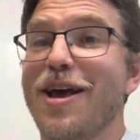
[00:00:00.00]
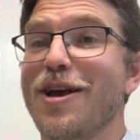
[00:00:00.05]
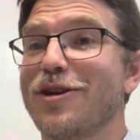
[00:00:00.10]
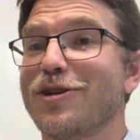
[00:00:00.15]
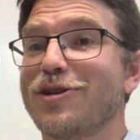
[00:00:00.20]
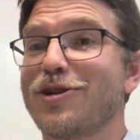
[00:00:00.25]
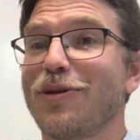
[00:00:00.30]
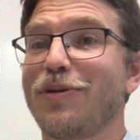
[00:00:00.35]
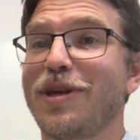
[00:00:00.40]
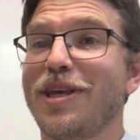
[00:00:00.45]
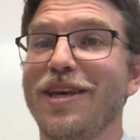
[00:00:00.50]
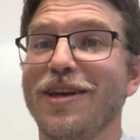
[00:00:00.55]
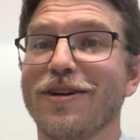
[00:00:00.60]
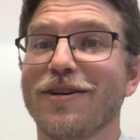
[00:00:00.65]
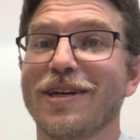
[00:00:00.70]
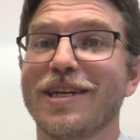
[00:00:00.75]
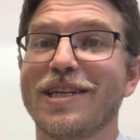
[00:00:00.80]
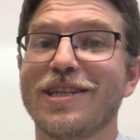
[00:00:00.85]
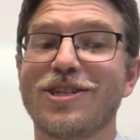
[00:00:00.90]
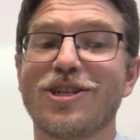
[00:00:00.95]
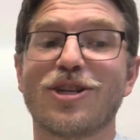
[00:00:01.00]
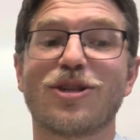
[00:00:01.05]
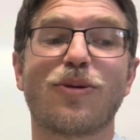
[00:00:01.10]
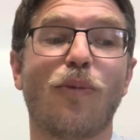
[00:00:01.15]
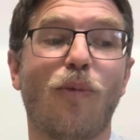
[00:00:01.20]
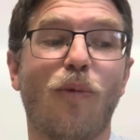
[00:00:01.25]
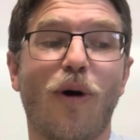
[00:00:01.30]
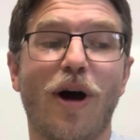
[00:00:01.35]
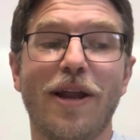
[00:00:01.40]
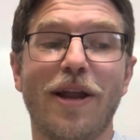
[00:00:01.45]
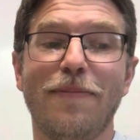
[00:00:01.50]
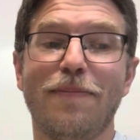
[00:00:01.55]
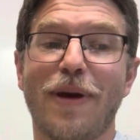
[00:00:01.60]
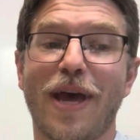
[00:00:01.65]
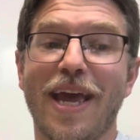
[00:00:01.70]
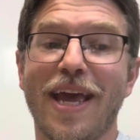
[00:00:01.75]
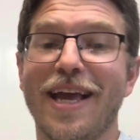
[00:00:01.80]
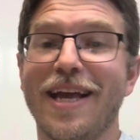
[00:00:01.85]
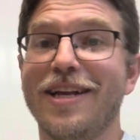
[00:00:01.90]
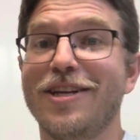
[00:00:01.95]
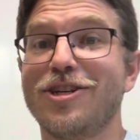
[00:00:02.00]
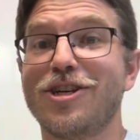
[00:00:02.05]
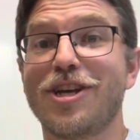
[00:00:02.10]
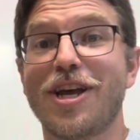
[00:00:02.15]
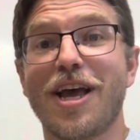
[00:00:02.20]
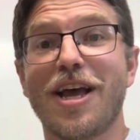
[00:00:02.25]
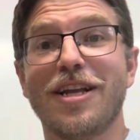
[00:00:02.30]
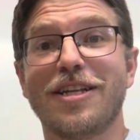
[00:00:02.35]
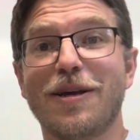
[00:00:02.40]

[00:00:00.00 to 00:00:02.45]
So here is just one page